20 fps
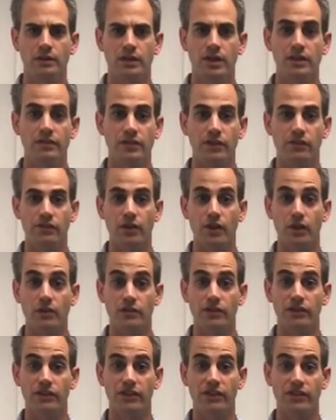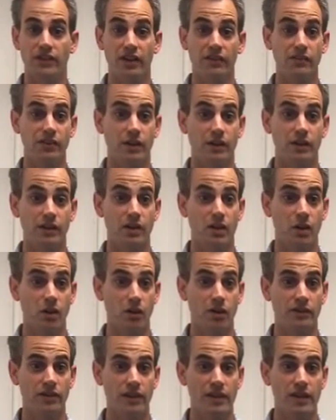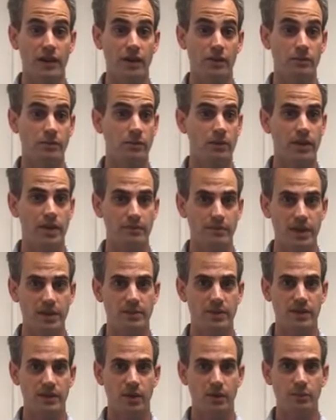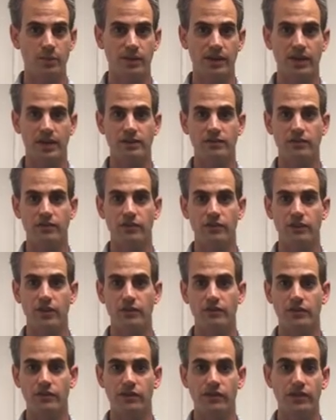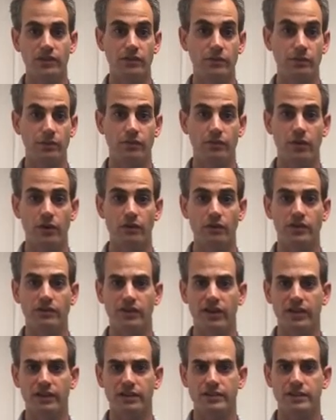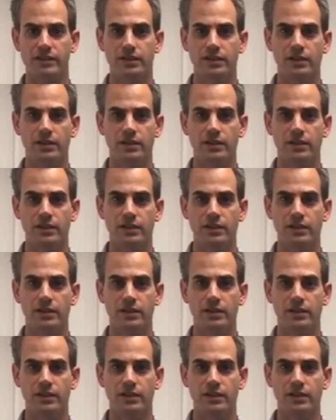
If it's an overseas asset like a holiday home, there may be complications overseas with foreign tax.